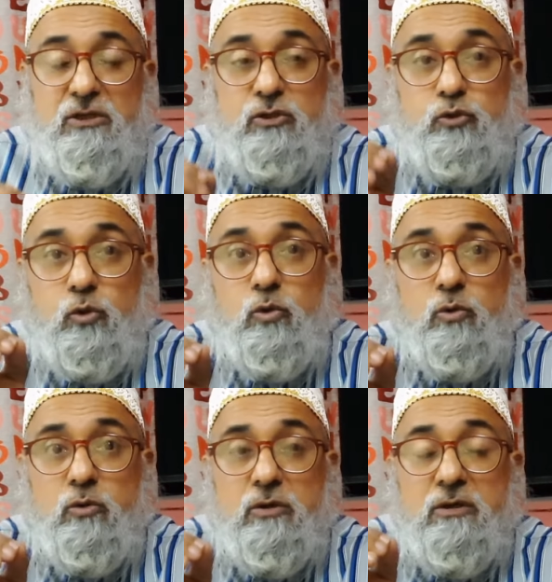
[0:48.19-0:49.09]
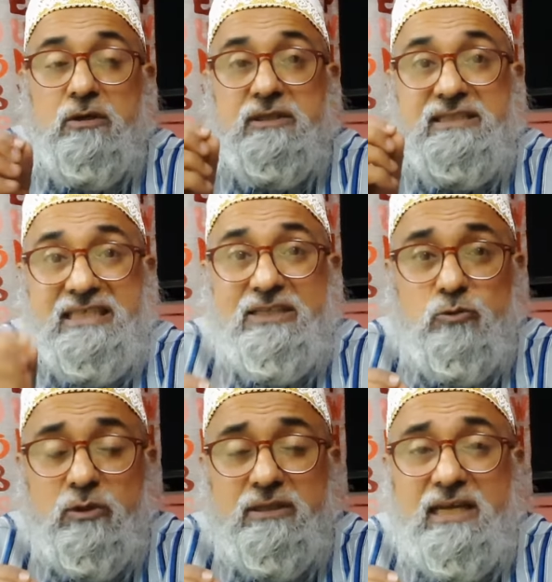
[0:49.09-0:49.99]
So see
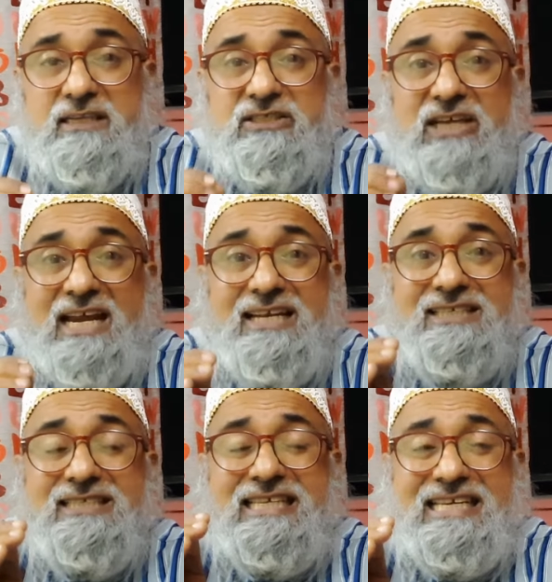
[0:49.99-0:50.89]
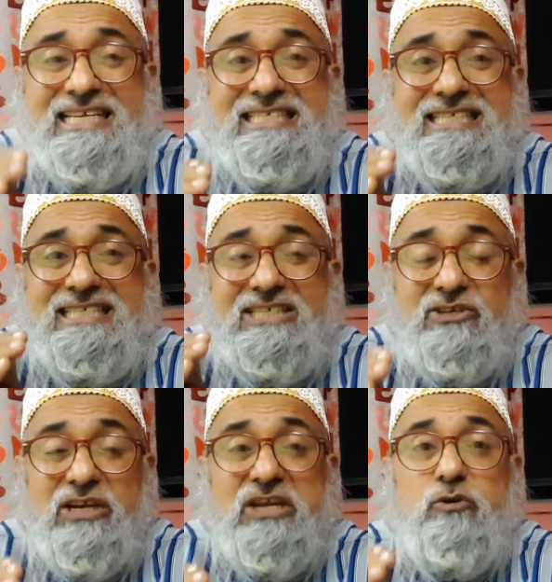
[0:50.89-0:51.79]
to it that the child doesn't eat,
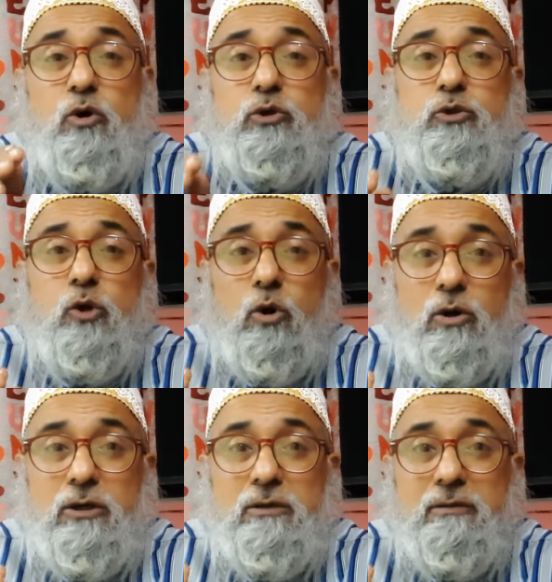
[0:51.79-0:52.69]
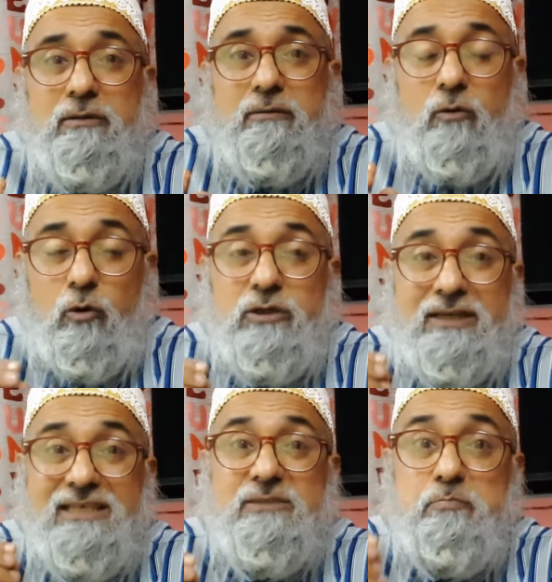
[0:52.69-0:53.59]
drink, or talk, or
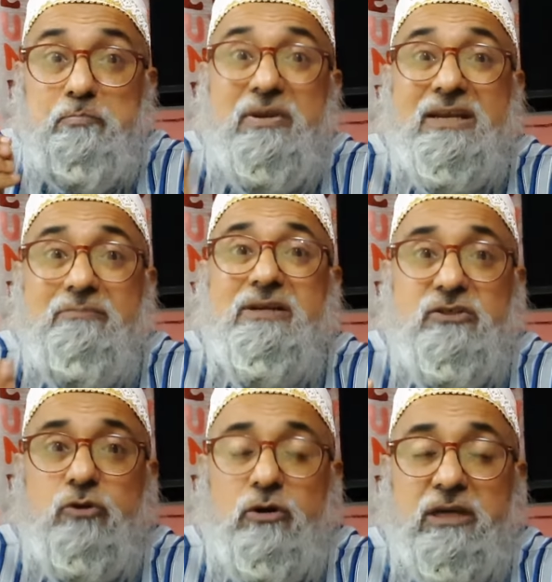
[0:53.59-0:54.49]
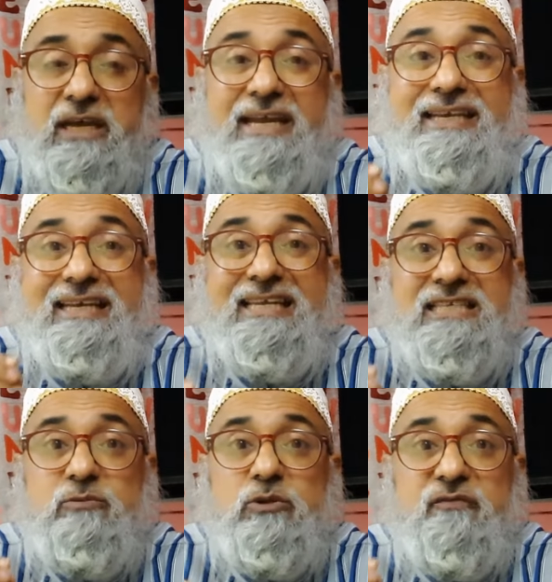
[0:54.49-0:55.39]
does minimal talking at
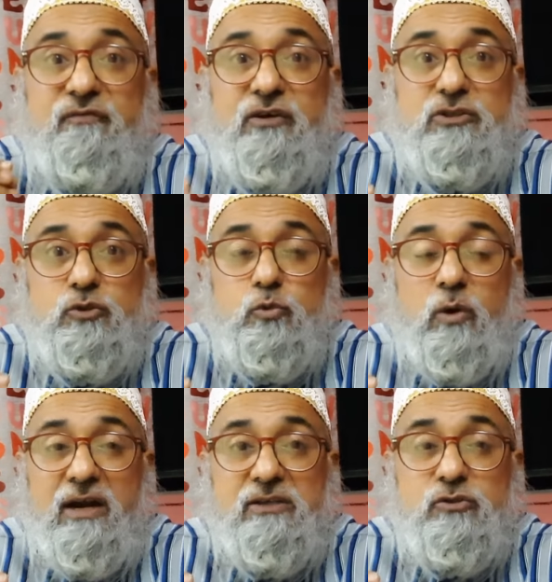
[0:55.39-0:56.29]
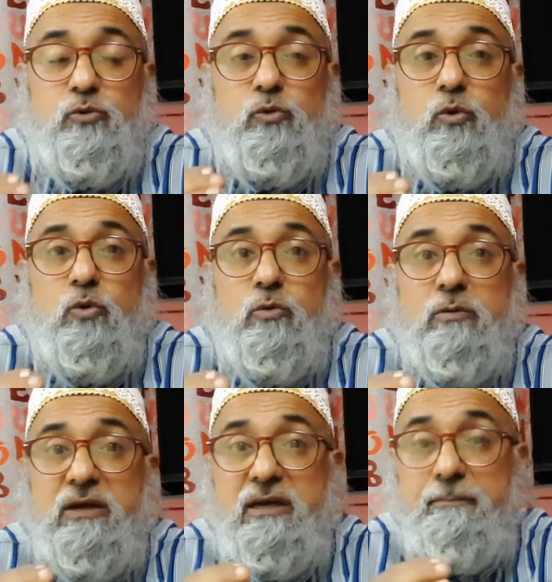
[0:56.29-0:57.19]
least for the first 2 hours. So no
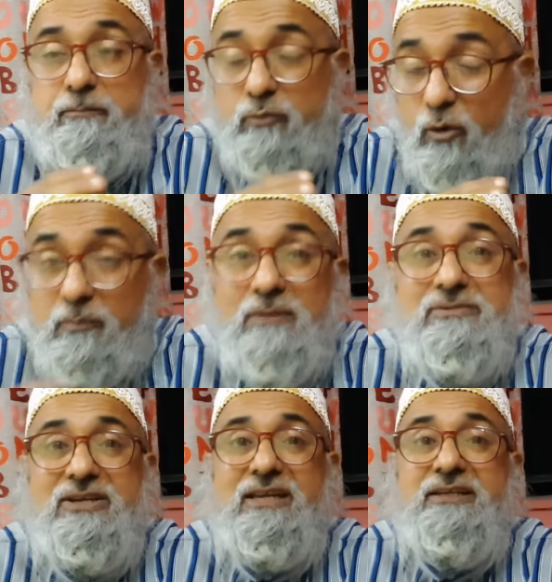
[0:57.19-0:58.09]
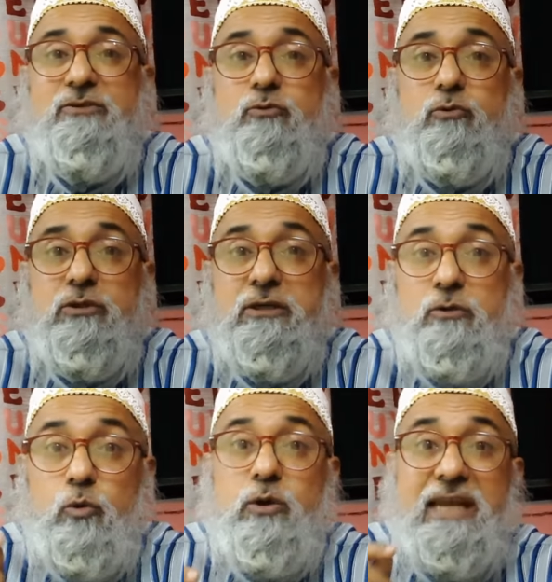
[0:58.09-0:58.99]
problems related to the
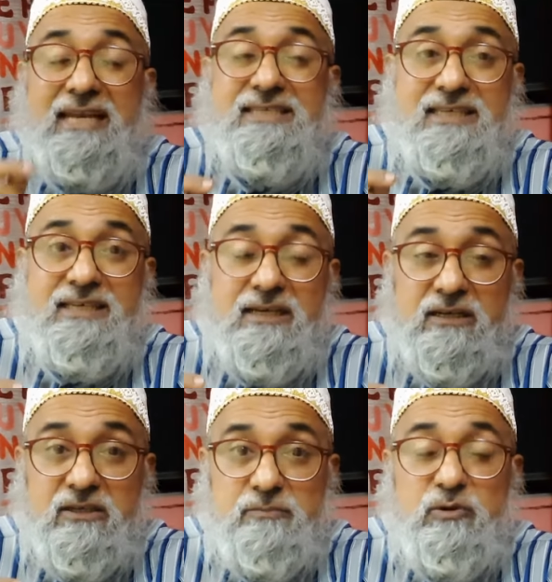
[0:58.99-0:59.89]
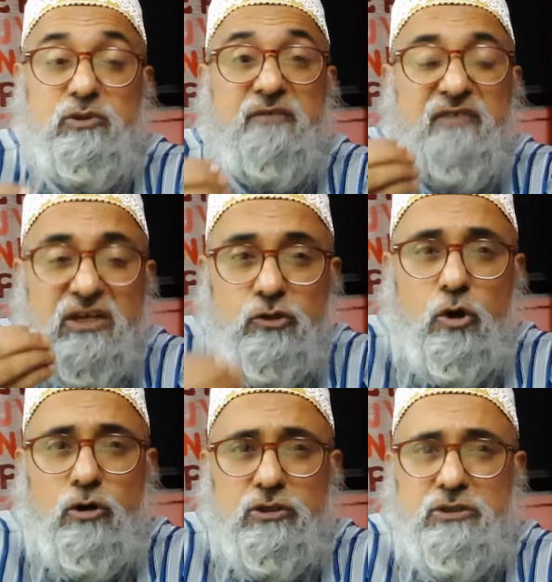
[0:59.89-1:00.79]
local anesthetic occurs, because if he
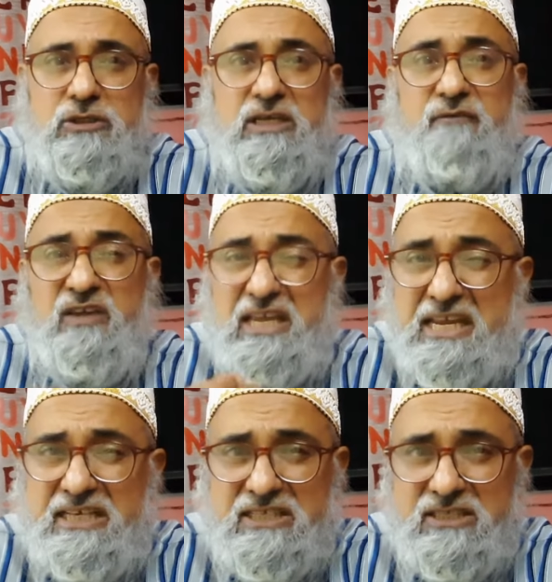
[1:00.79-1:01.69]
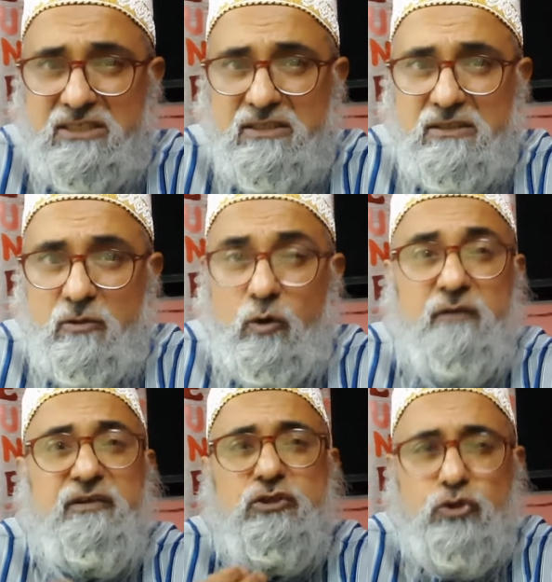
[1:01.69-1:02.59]
talks, if he eats, or
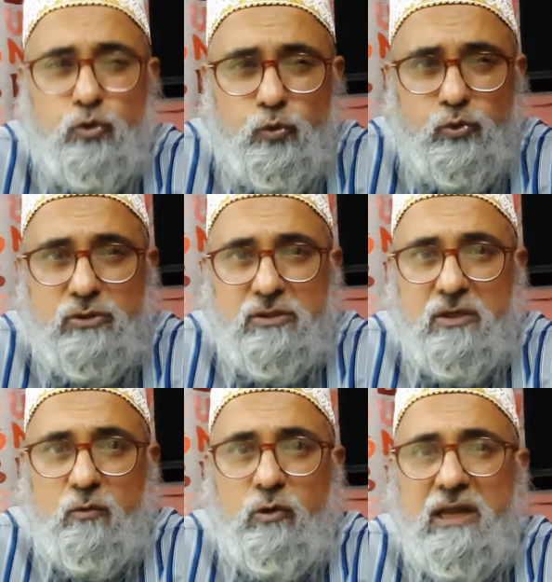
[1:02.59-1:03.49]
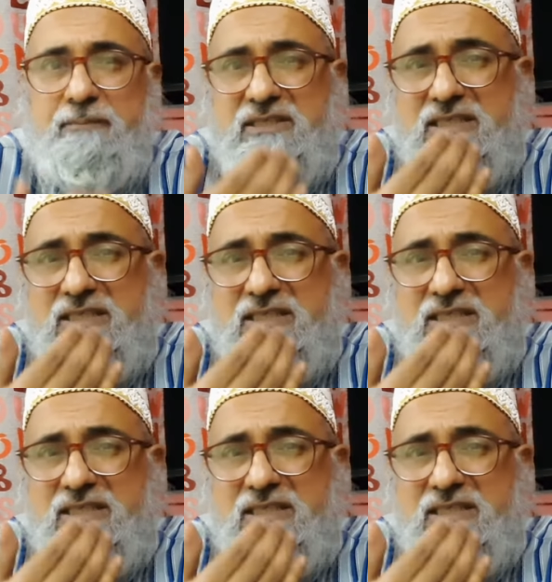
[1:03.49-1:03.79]
if he chews, what happens?